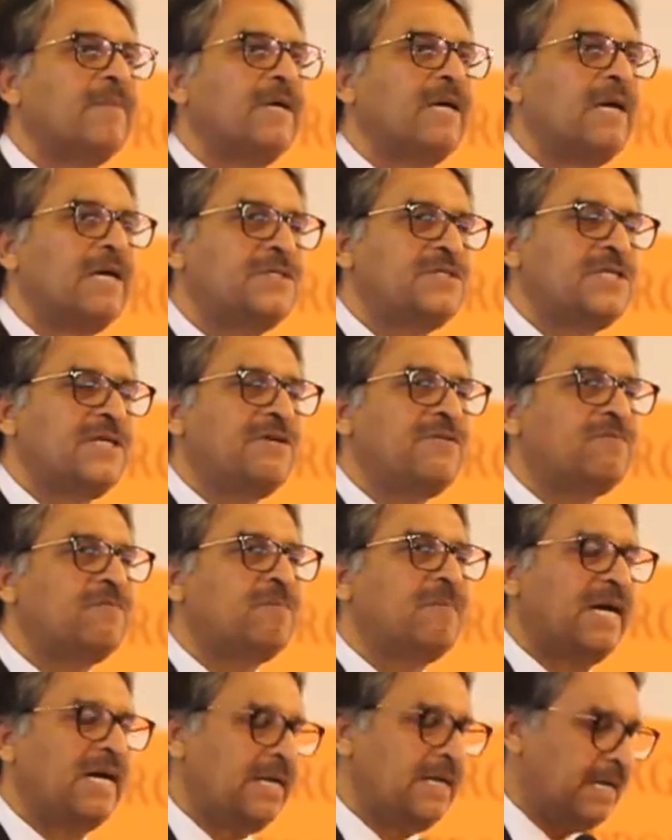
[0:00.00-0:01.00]
achieved
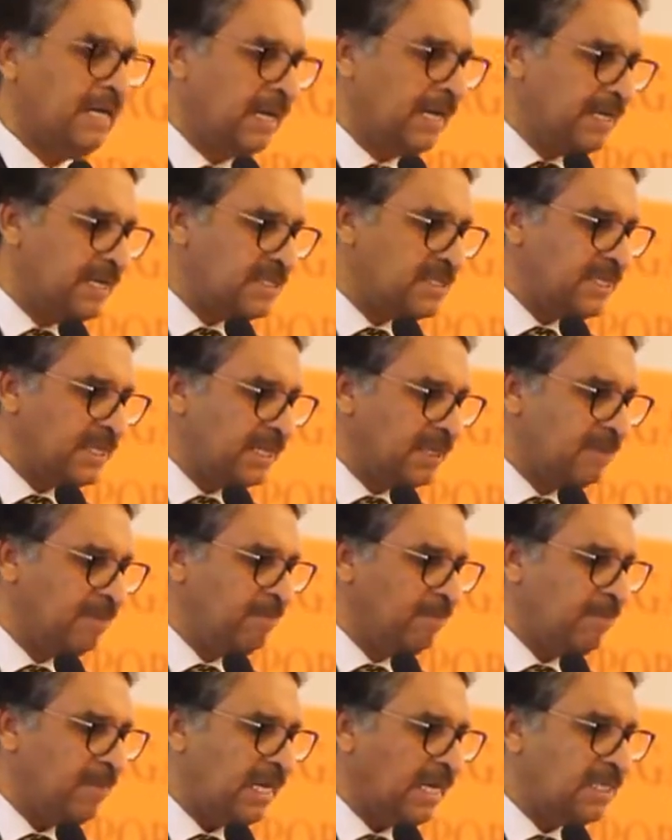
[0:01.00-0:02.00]
by
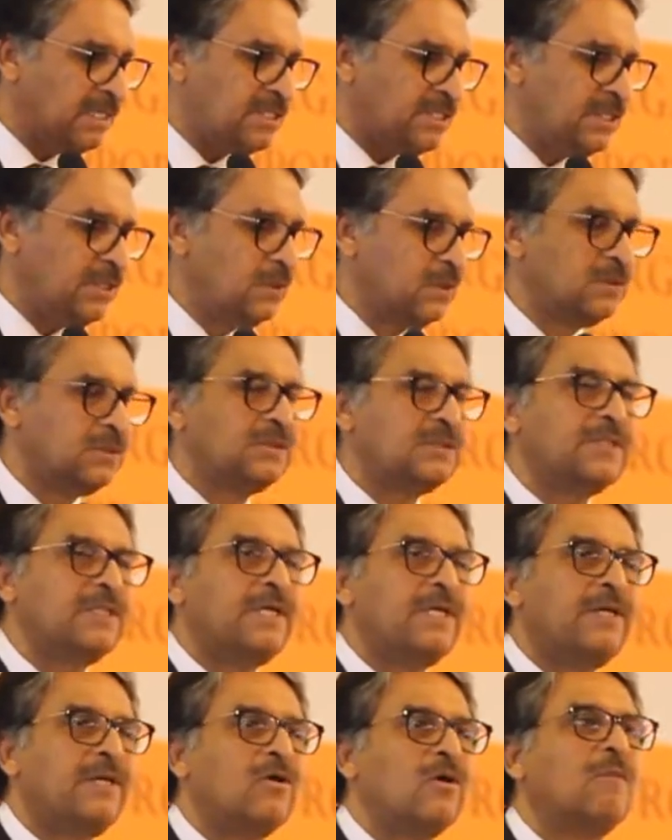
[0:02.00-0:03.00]
harnessing SCO's
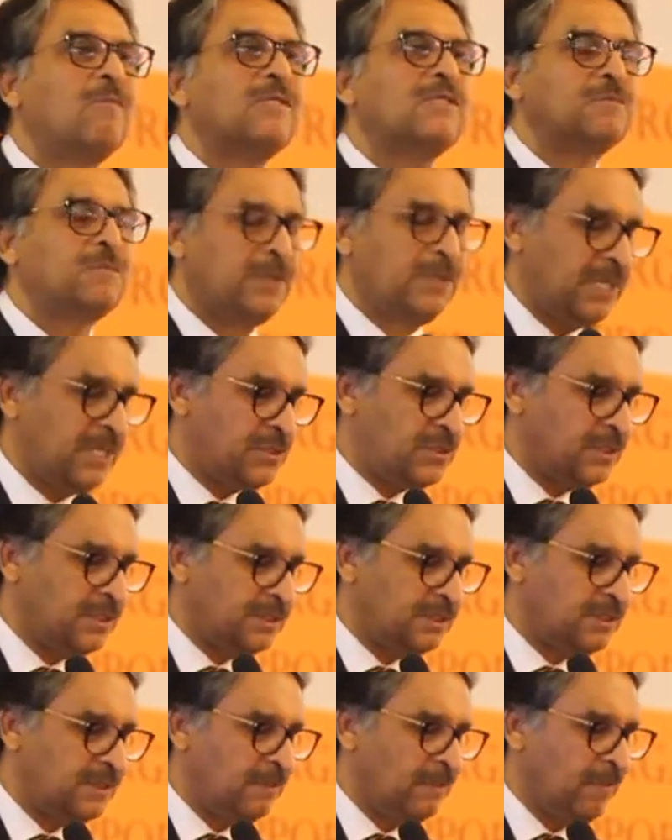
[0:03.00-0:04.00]
enormous
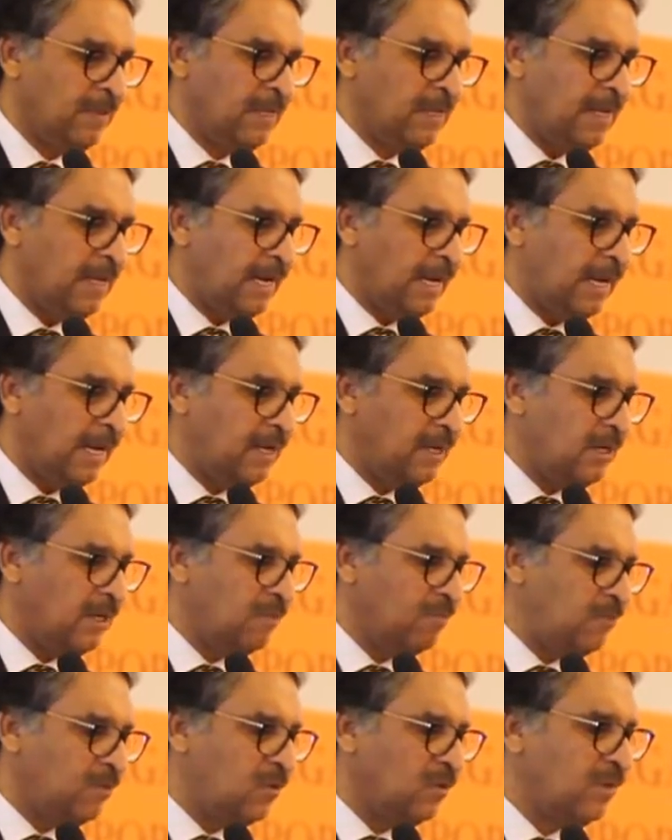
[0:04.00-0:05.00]
potentials and
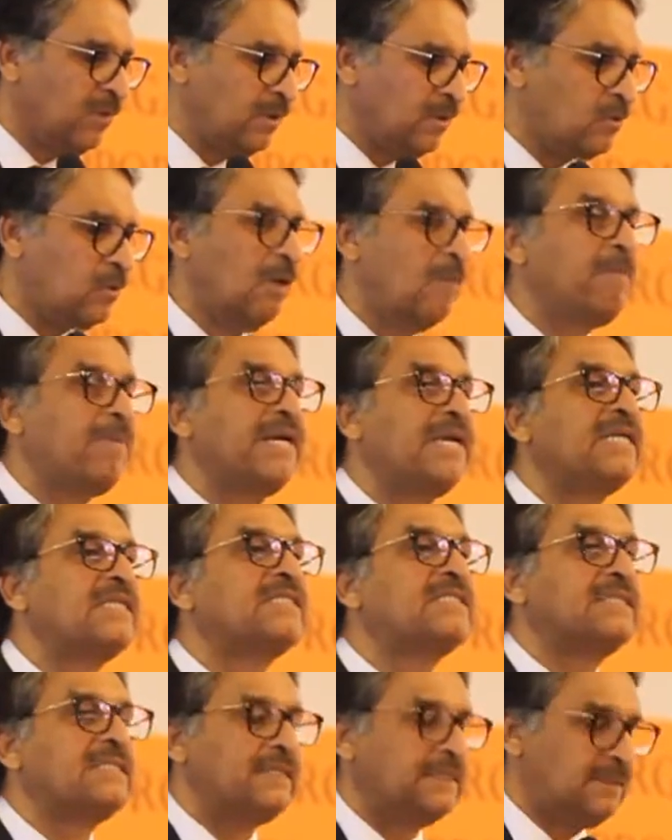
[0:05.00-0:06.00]
proven
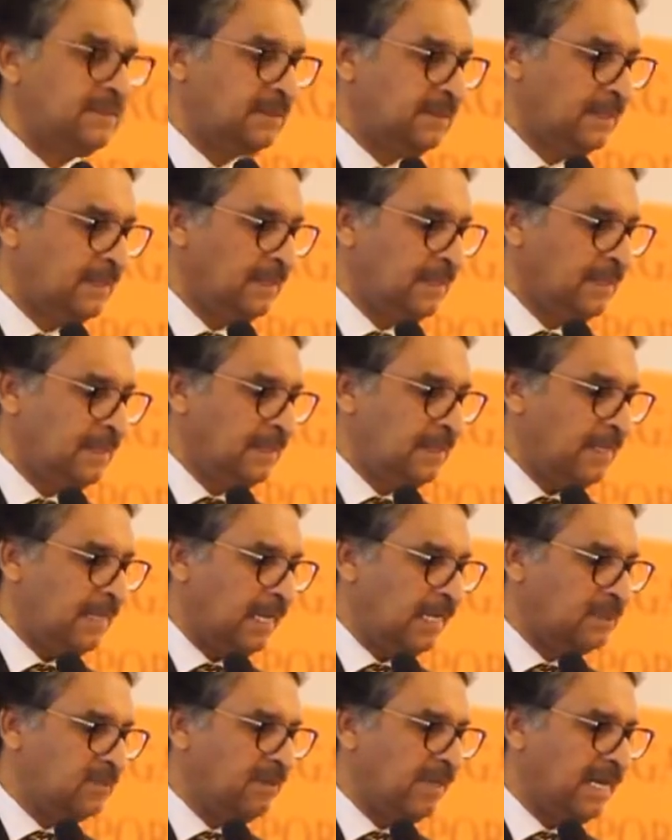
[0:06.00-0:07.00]
competencies,
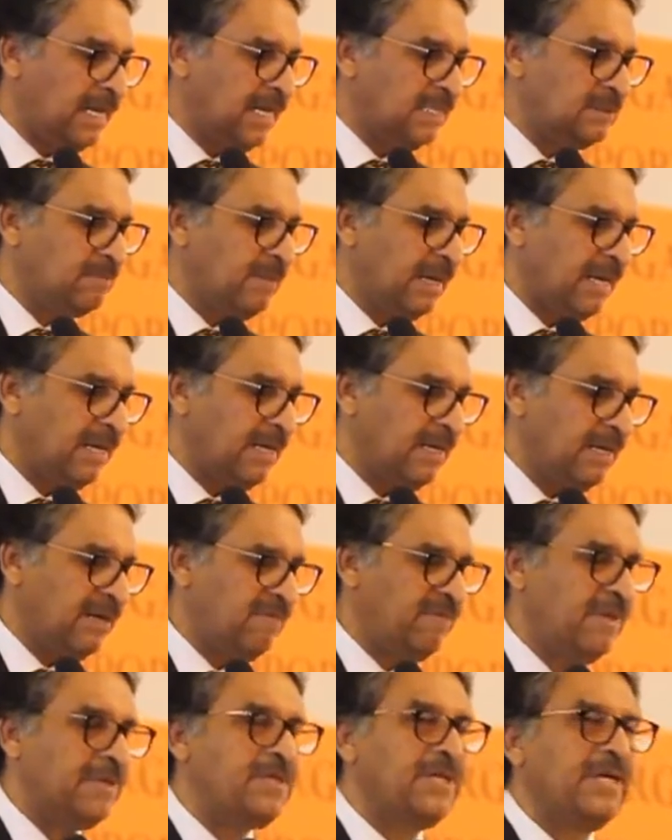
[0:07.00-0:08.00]
as well as by
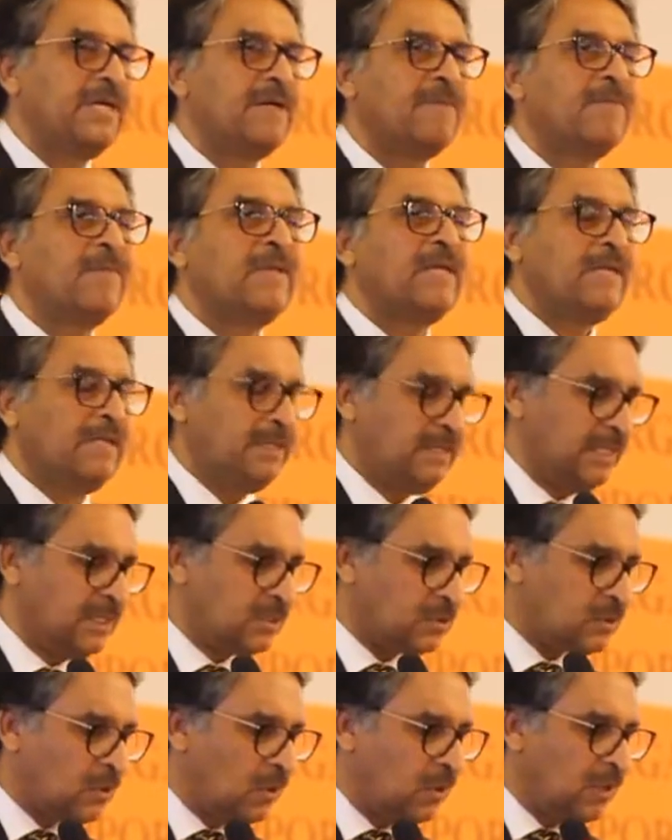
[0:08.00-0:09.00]
leveraging the
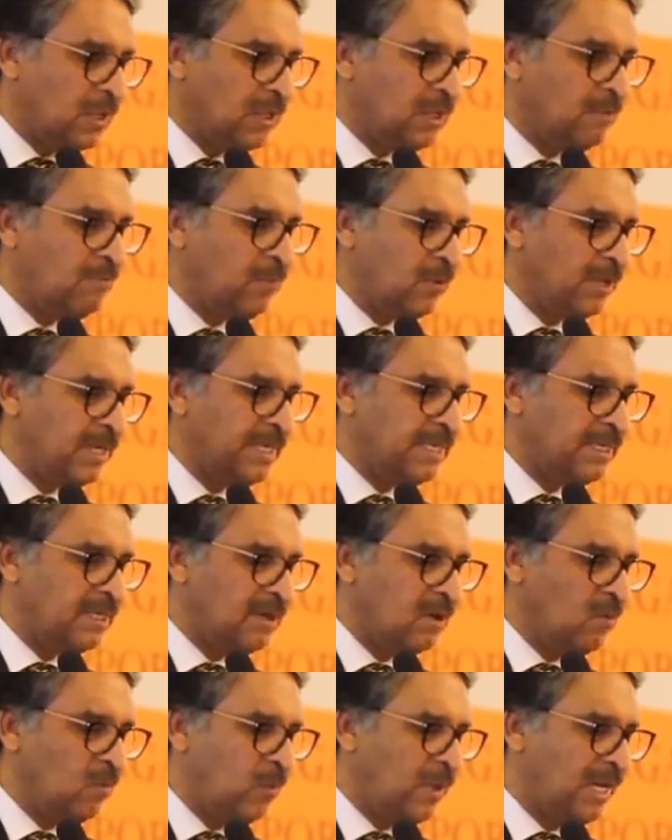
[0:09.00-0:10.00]
strong
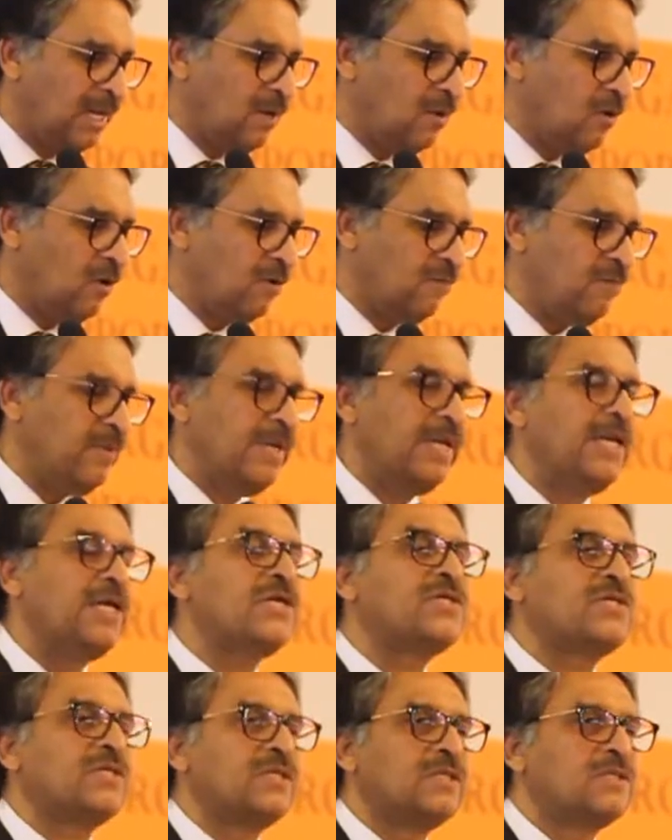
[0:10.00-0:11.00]
political will of
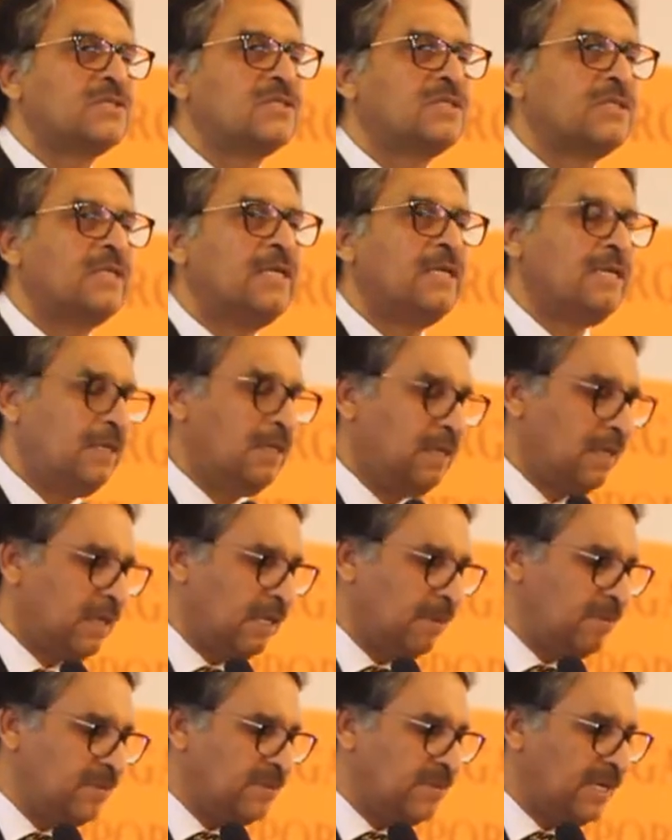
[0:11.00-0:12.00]
nations
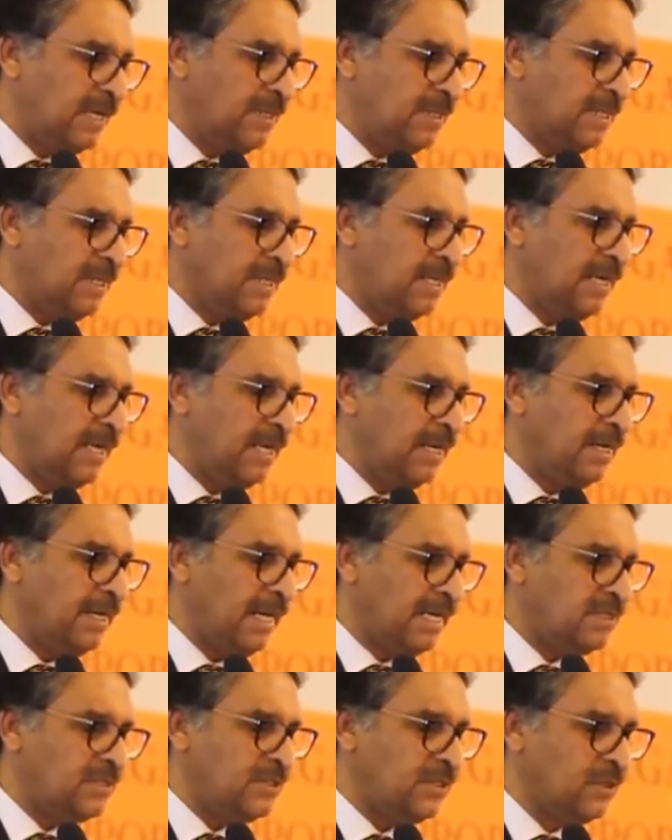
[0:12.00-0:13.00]
represented in
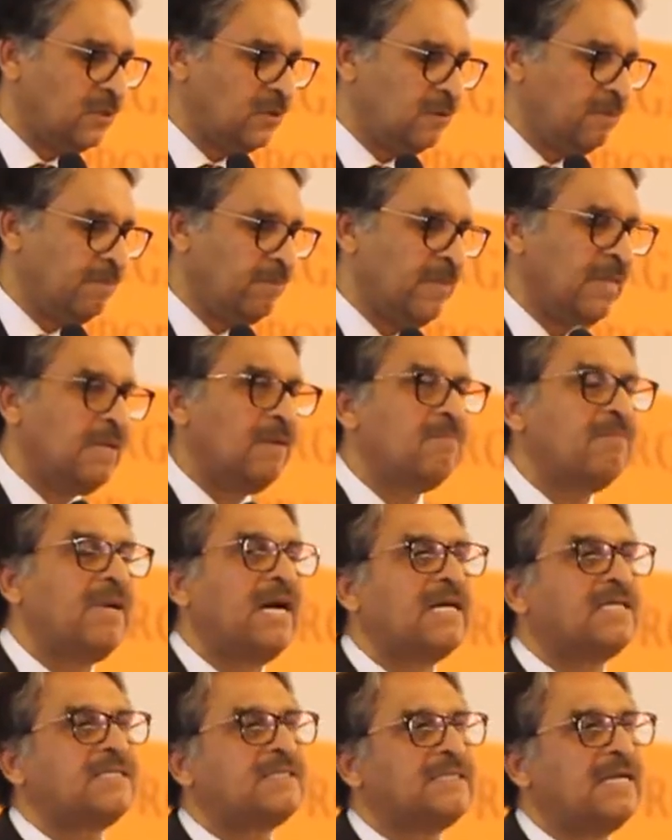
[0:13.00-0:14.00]
SCO.
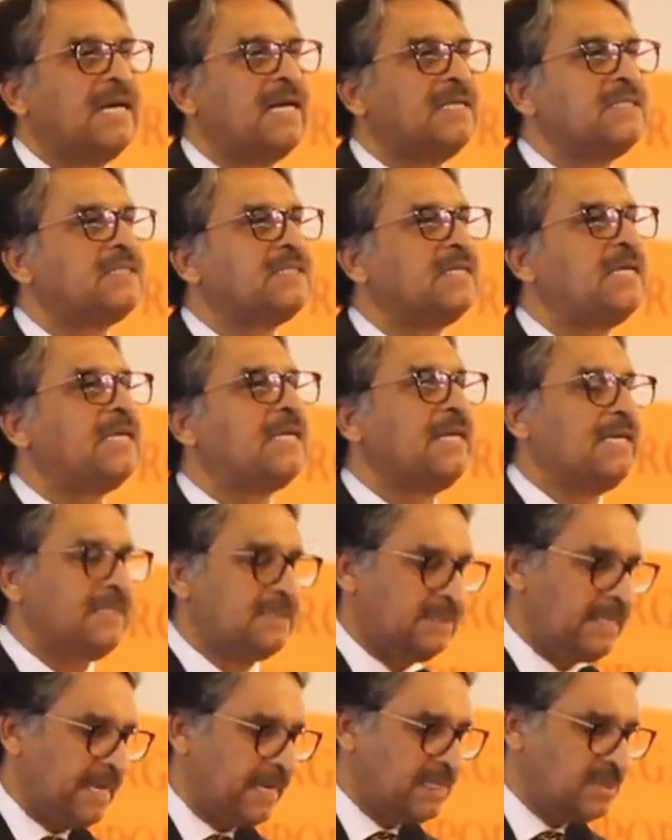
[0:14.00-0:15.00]
Pakistan certainly
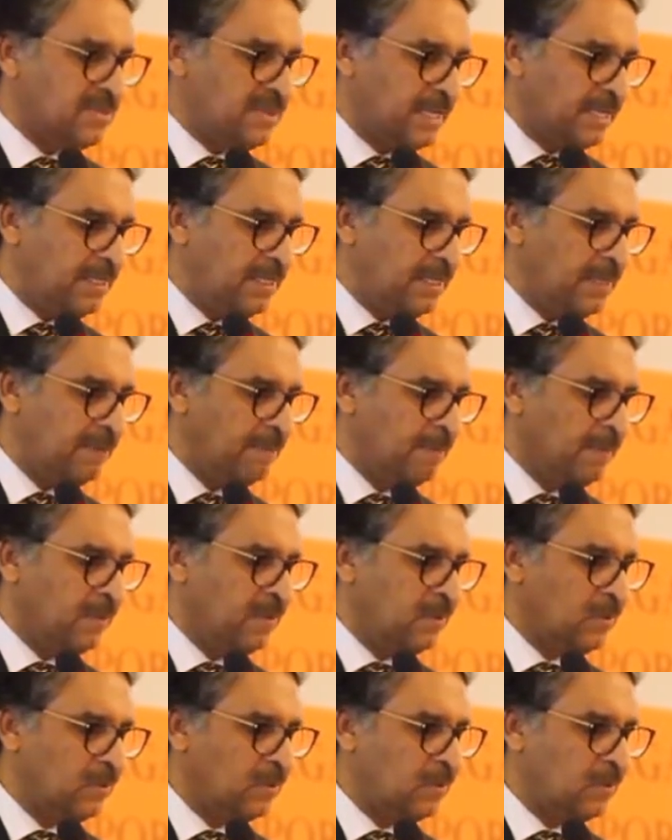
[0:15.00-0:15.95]
stands ready to